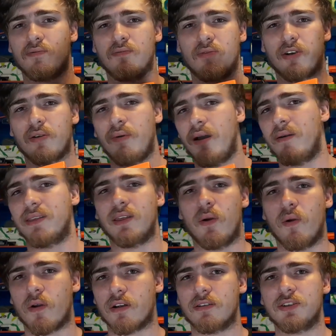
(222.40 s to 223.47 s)
work well with the
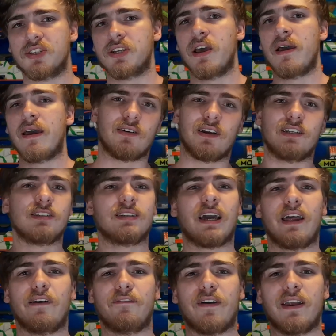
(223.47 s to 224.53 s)
orange. So I just
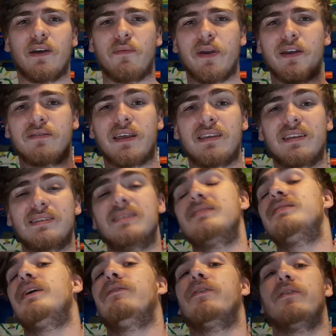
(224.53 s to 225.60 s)
kind of find it weird that this
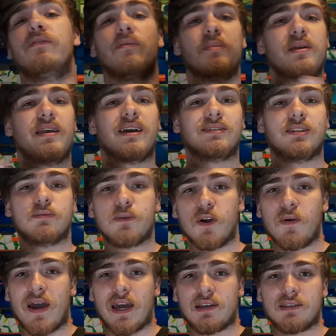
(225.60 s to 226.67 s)
is different from the Nexus
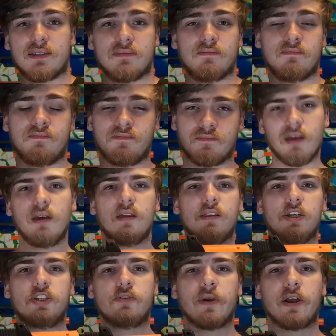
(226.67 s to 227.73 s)
Pro X.
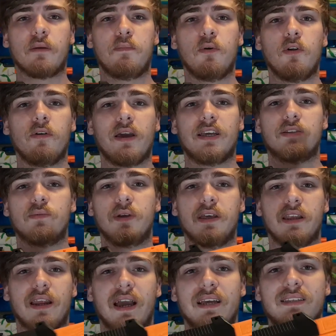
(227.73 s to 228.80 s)
The trigger pull is
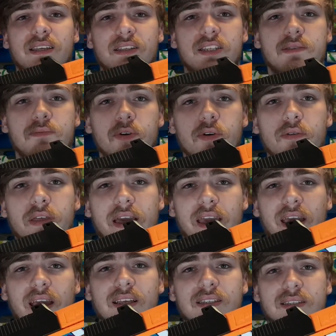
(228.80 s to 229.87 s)
really nice and smooth. Like,
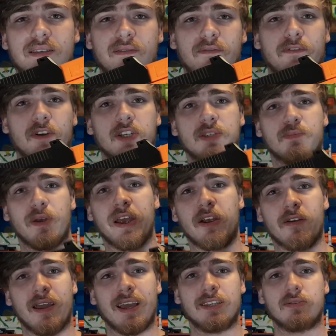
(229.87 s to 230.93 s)
for a
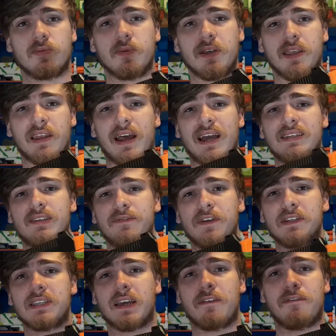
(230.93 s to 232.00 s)
Springer, it's really nice. It
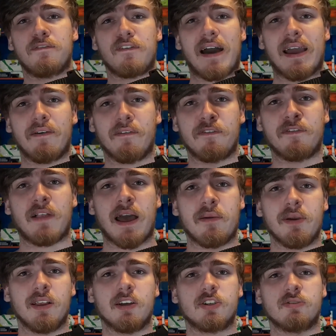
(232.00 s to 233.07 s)
feels like a
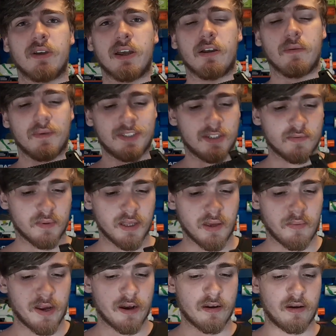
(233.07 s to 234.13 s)
flywheeler trigger, which is really
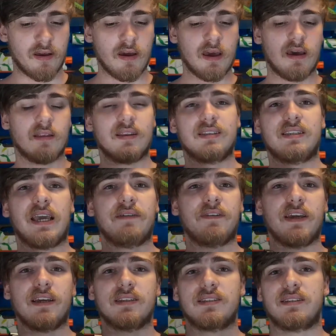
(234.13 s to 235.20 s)
weird. The
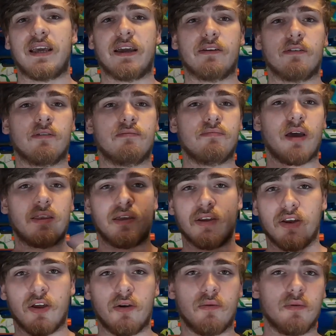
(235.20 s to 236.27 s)
safety is standard,
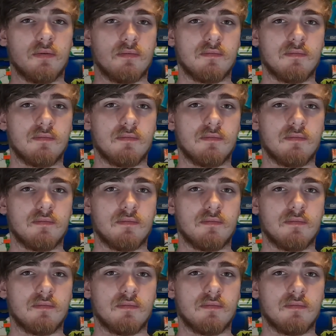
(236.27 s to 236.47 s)
nothing new.